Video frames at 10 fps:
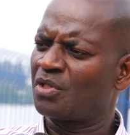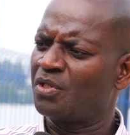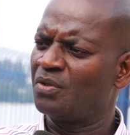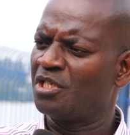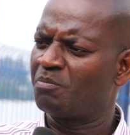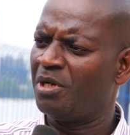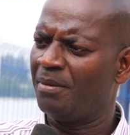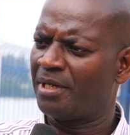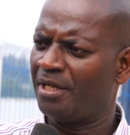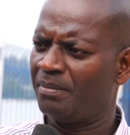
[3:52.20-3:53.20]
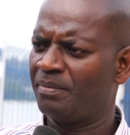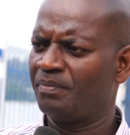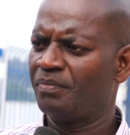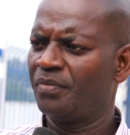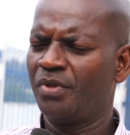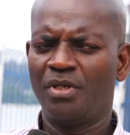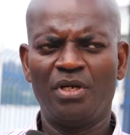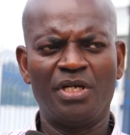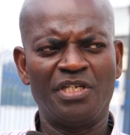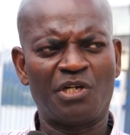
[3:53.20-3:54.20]
continue this blame game.
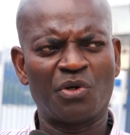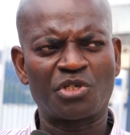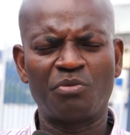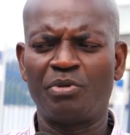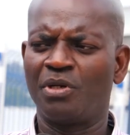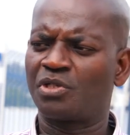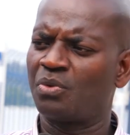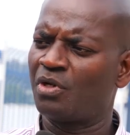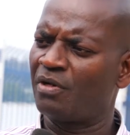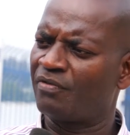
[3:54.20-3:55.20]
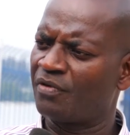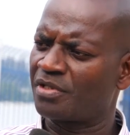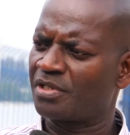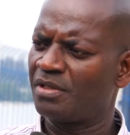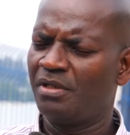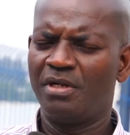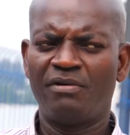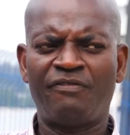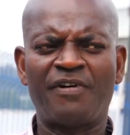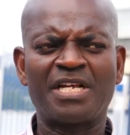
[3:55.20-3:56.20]
The country belongs to all of us.
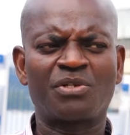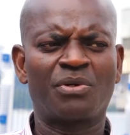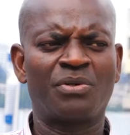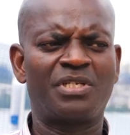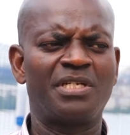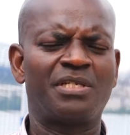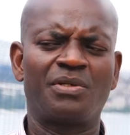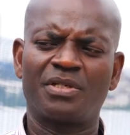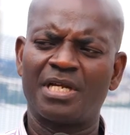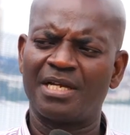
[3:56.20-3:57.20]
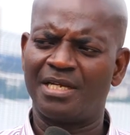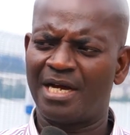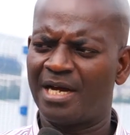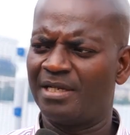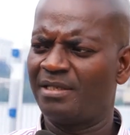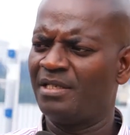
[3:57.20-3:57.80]
Fasoranti's daughter died.